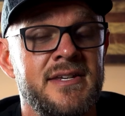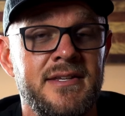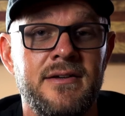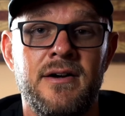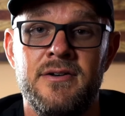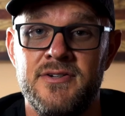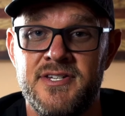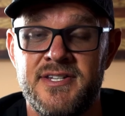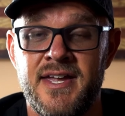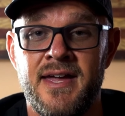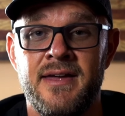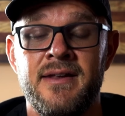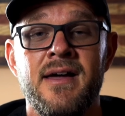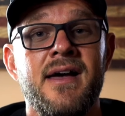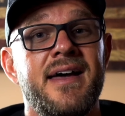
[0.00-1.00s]
need to
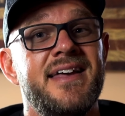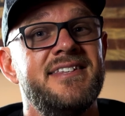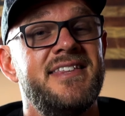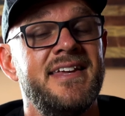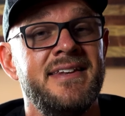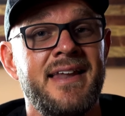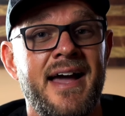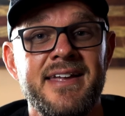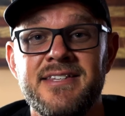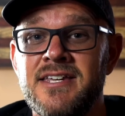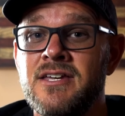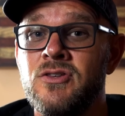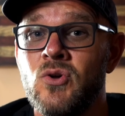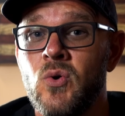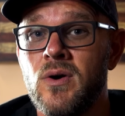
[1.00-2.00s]
understand is that
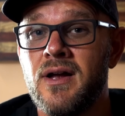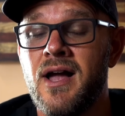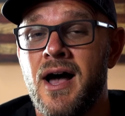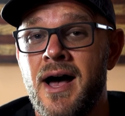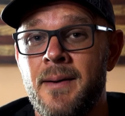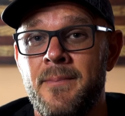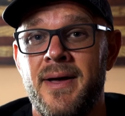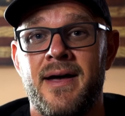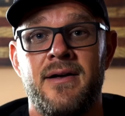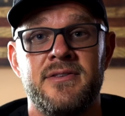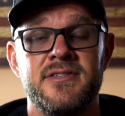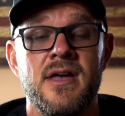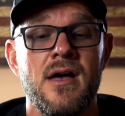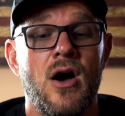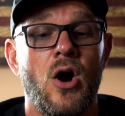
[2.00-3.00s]
19-NOR compounds